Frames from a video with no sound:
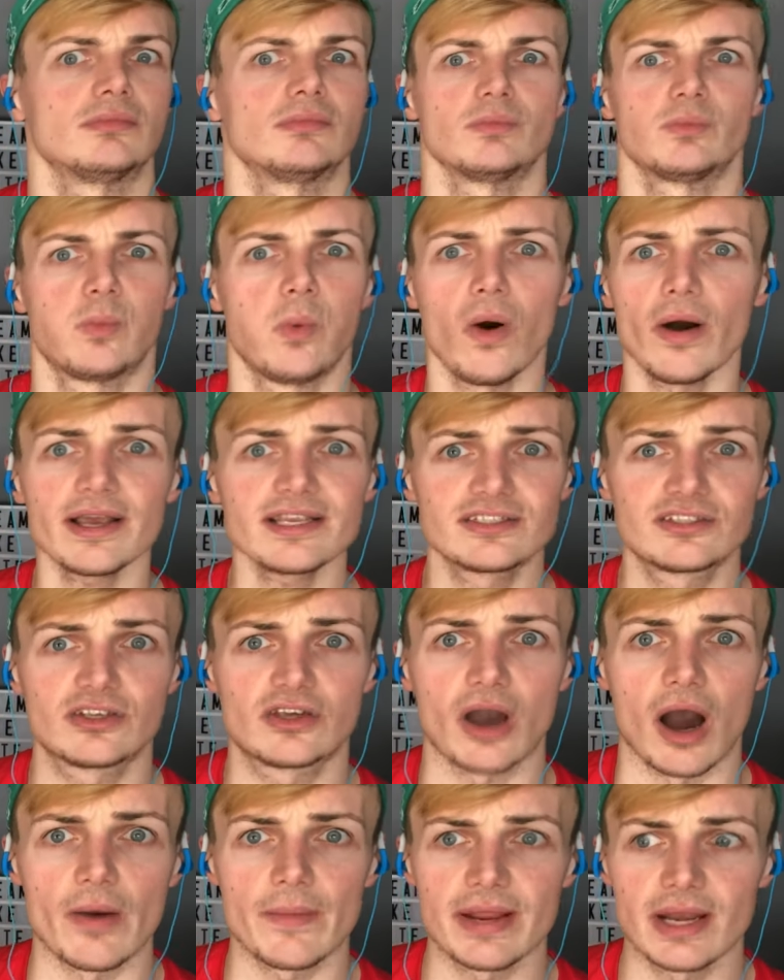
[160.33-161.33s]
What is
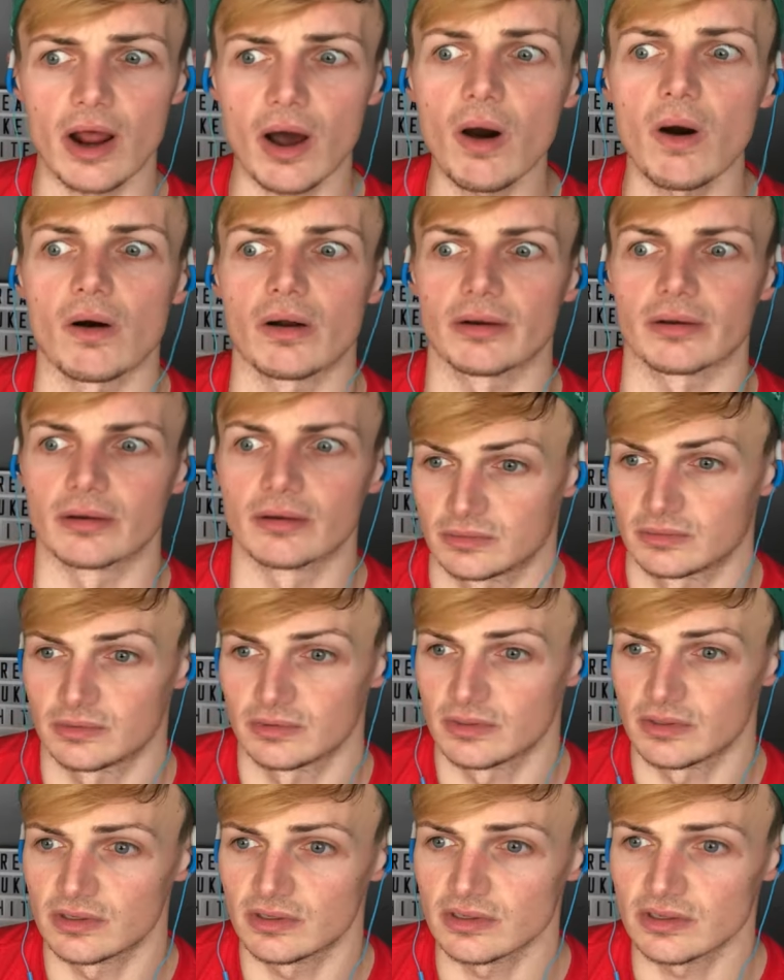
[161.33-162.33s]
going on?
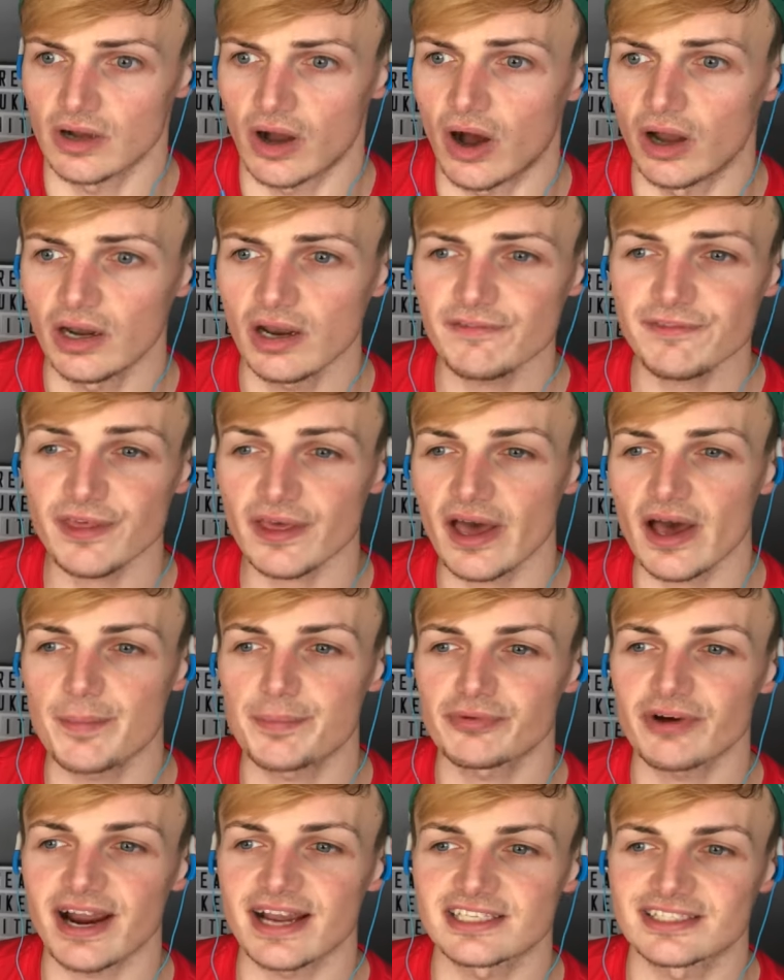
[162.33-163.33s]
I love that her
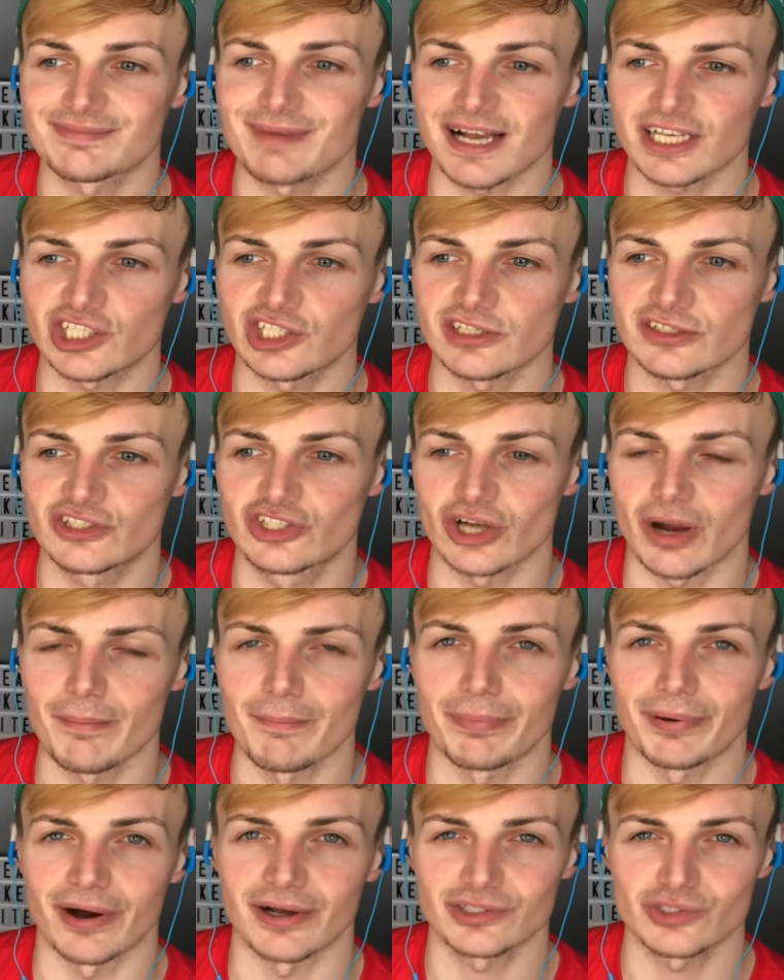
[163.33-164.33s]
braids matches
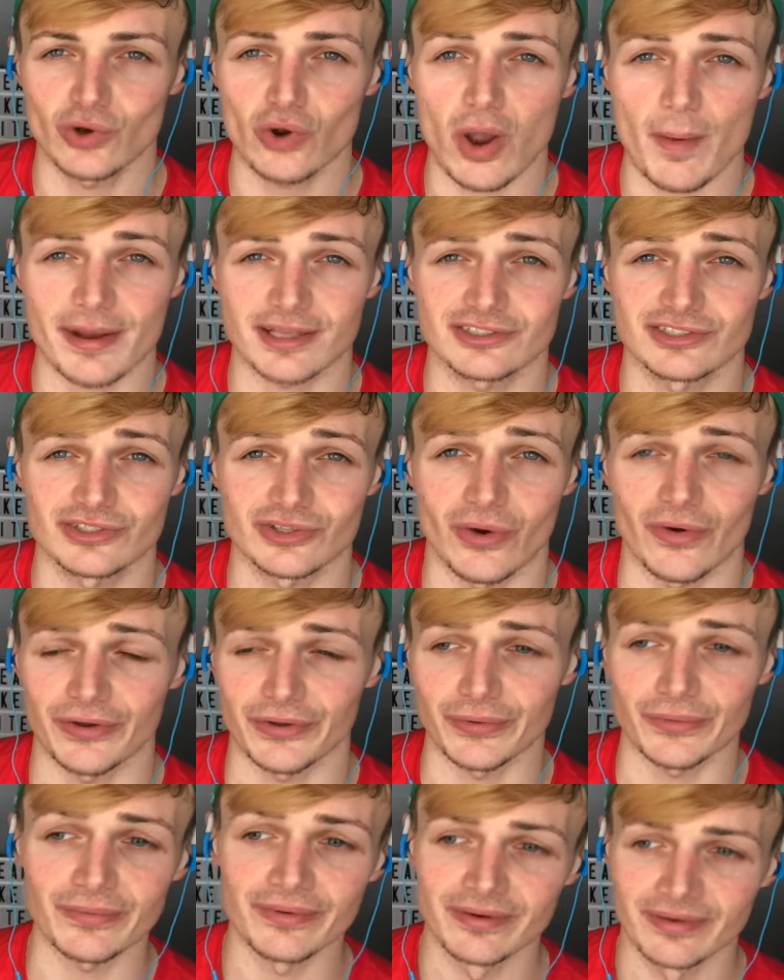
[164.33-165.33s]
jumper. Talk about style.